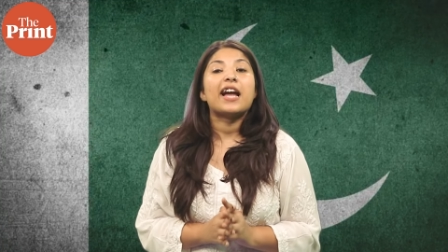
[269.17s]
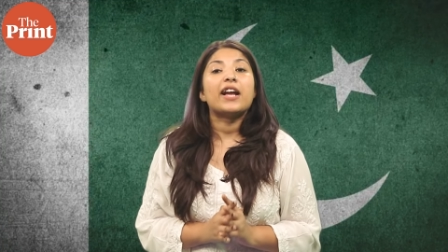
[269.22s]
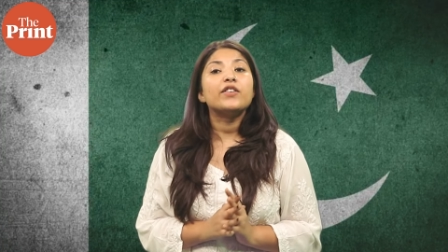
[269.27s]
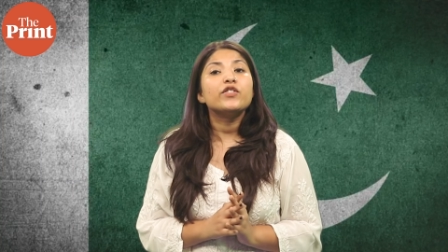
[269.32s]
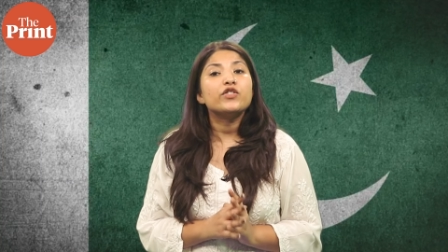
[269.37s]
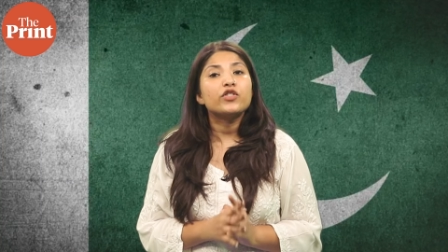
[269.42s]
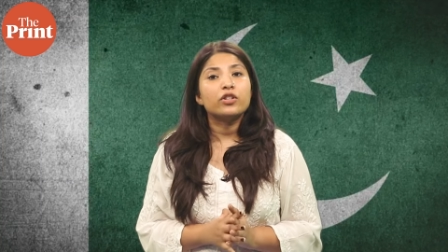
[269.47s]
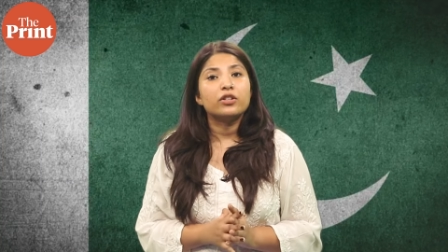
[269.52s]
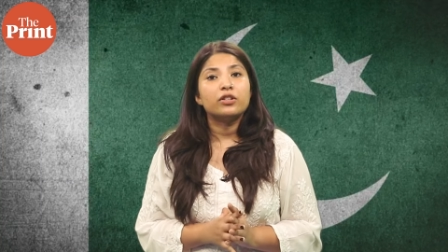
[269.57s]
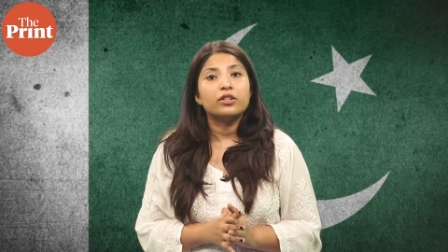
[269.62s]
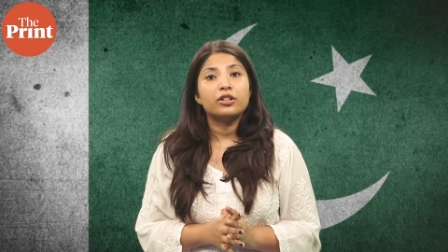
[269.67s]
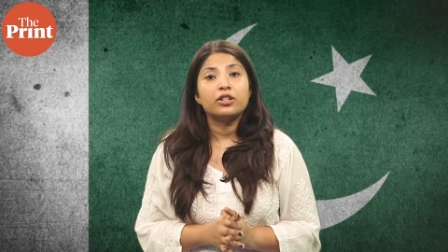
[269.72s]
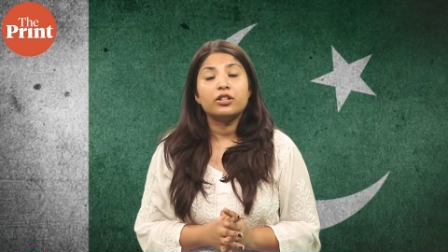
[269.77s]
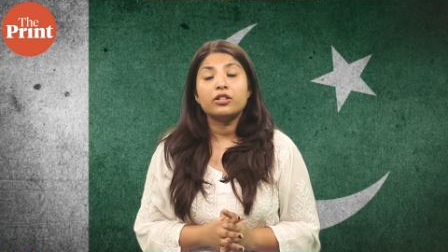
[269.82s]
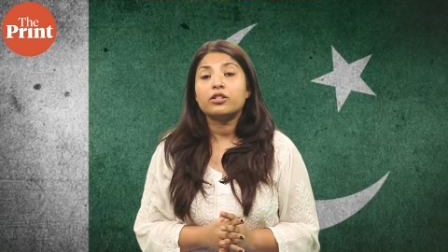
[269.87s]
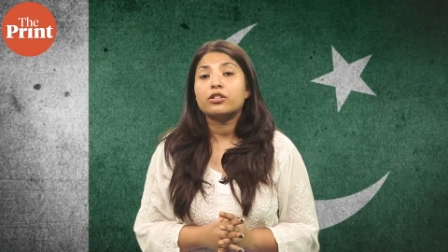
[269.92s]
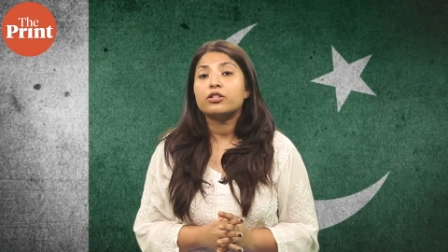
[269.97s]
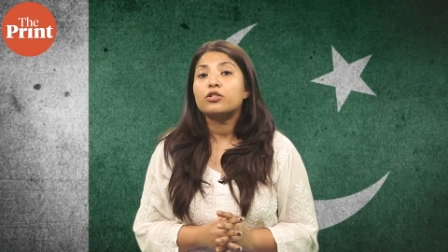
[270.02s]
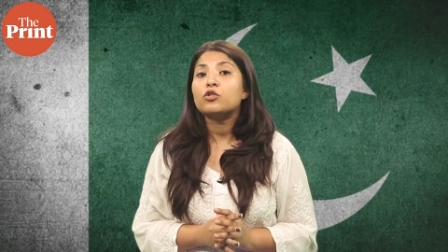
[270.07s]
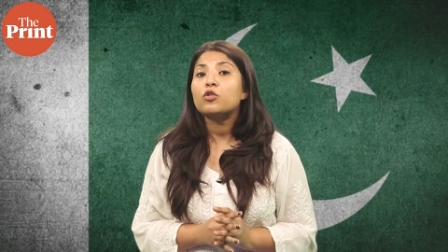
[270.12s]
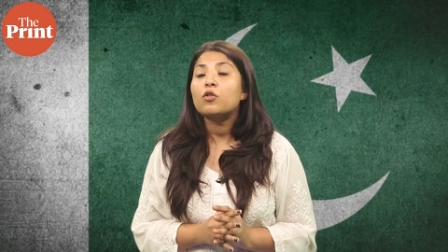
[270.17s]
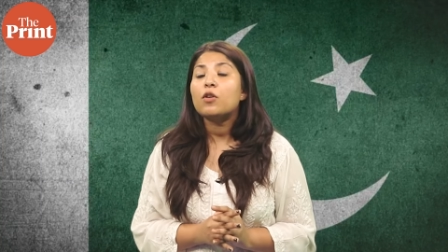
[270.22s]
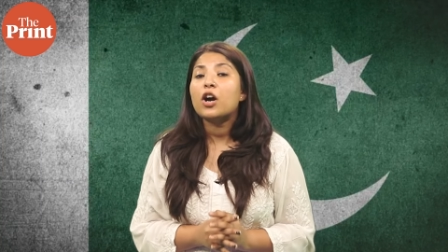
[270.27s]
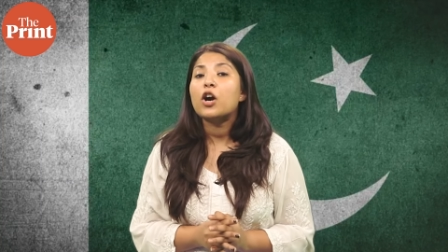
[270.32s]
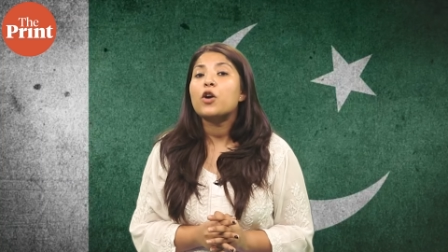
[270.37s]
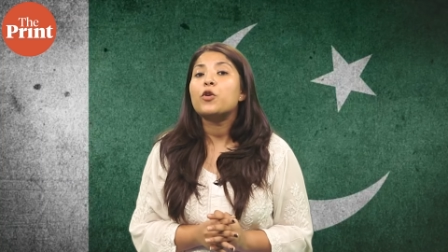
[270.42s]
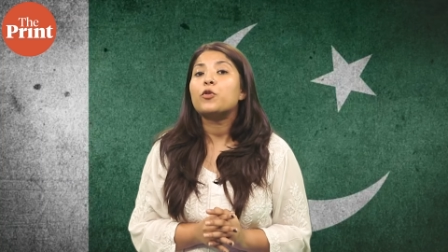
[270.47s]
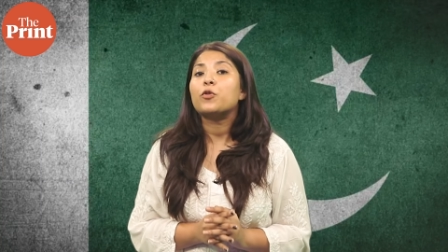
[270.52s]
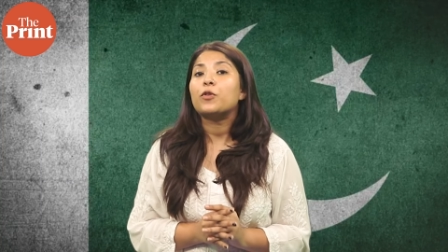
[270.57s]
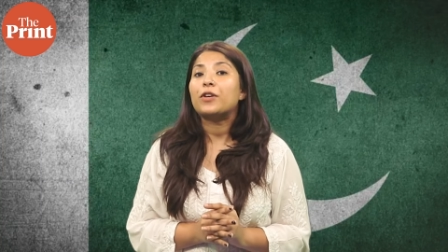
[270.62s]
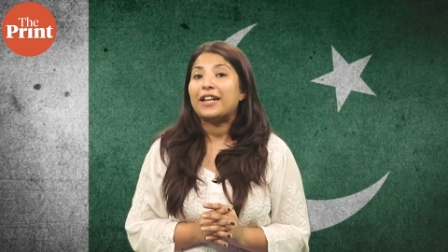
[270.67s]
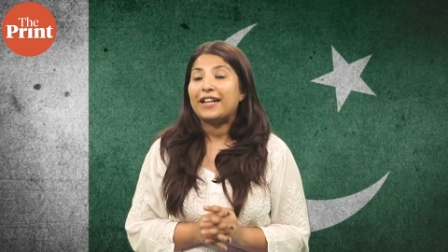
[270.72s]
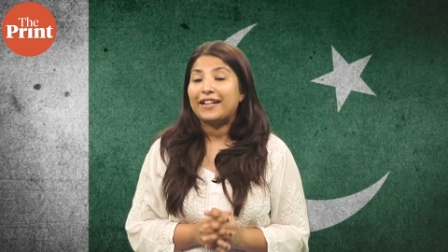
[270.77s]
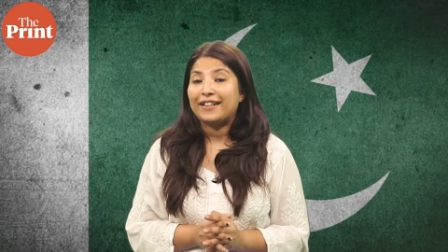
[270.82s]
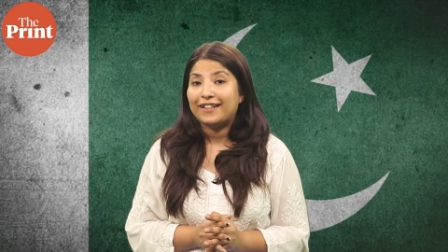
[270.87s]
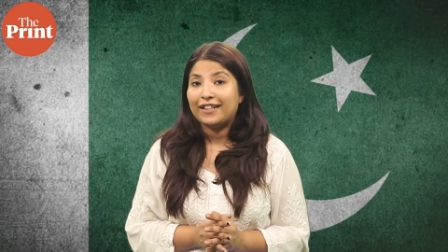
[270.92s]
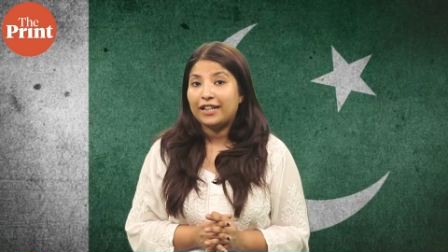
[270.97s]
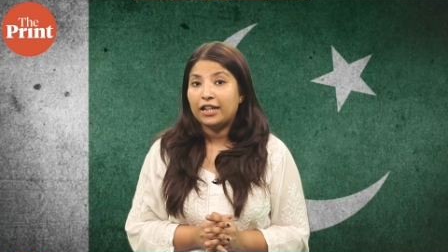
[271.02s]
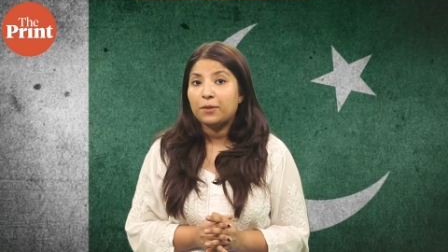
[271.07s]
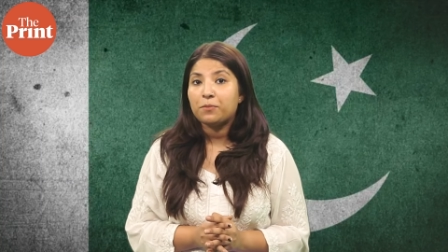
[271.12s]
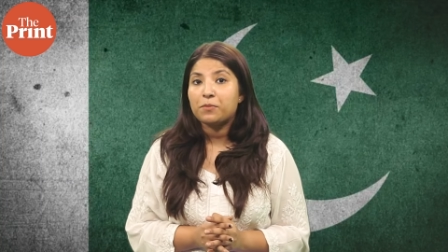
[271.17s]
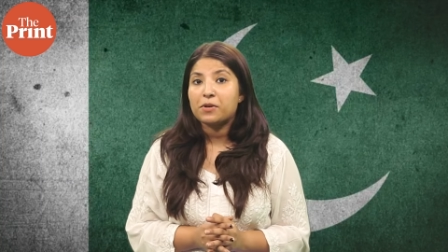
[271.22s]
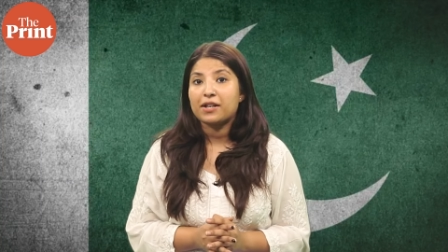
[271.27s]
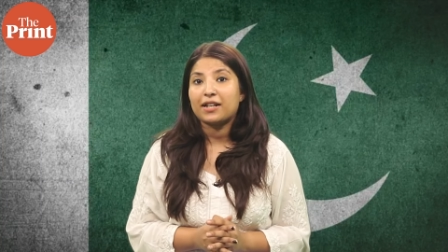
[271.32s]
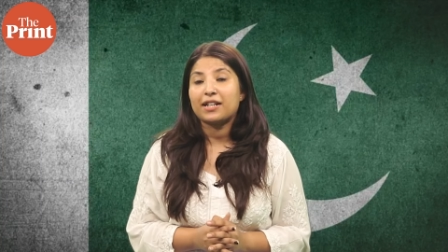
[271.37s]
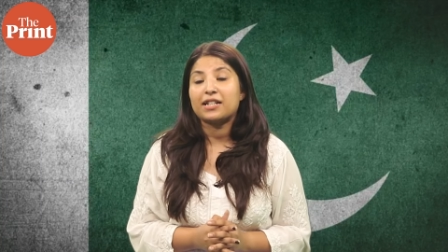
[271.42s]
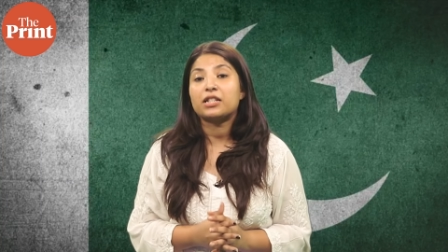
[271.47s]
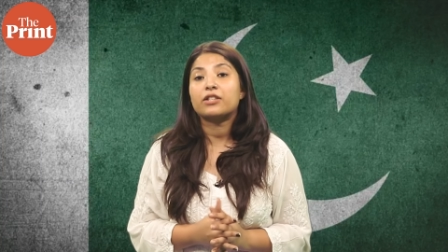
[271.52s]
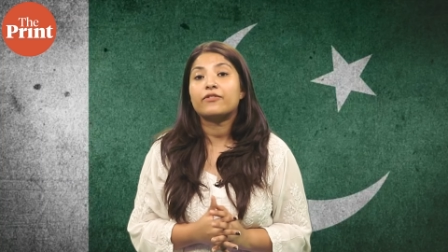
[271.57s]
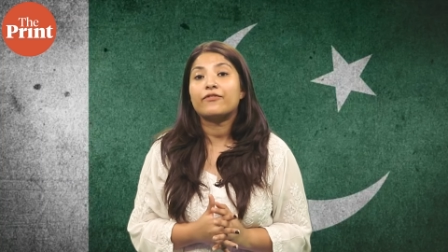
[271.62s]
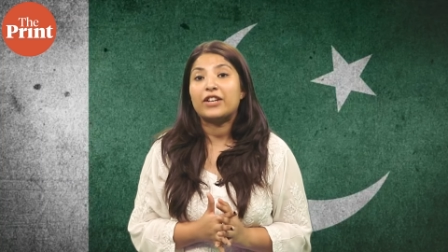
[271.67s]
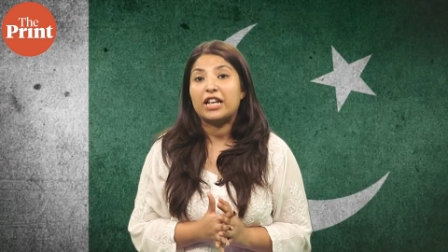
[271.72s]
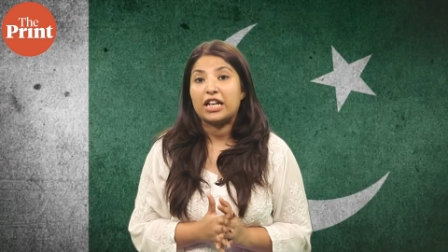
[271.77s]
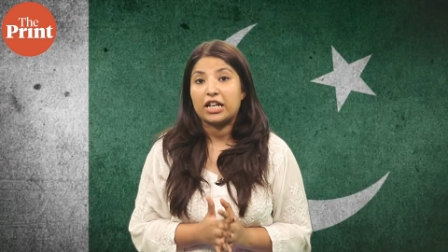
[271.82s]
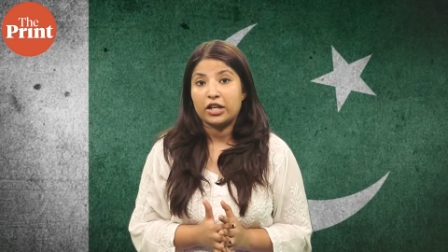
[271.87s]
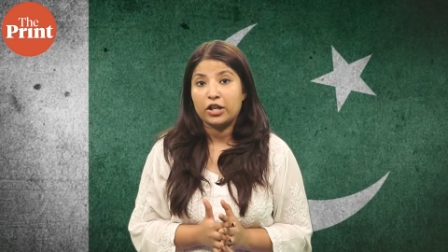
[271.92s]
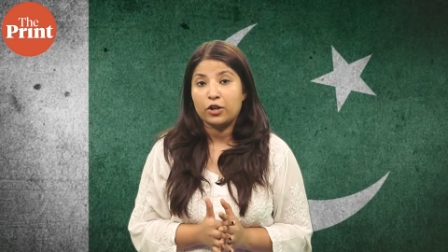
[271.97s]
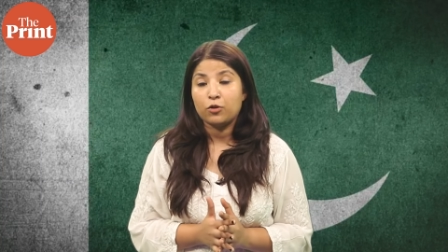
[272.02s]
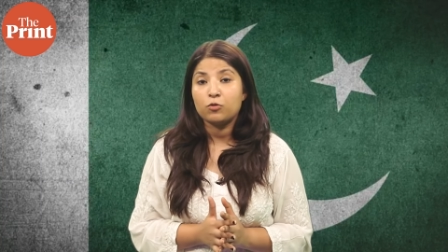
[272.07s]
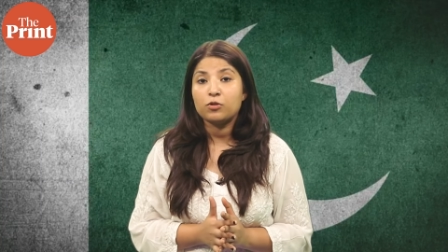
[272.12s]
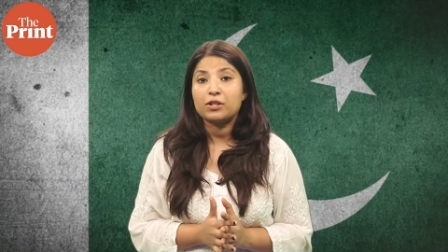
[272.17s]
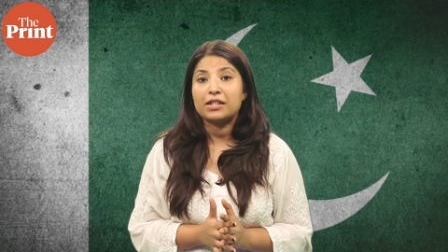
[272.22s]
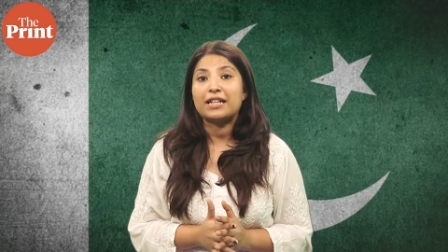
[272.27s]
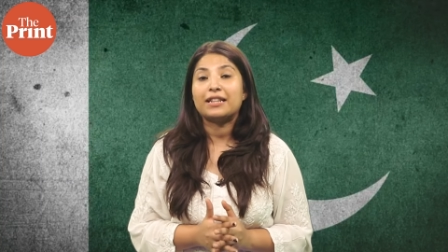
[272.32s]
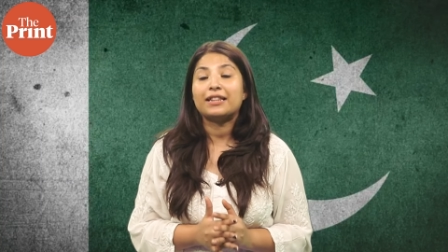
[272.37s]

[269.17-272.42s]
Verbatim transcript: and journalists know how to gatekeep against fake news,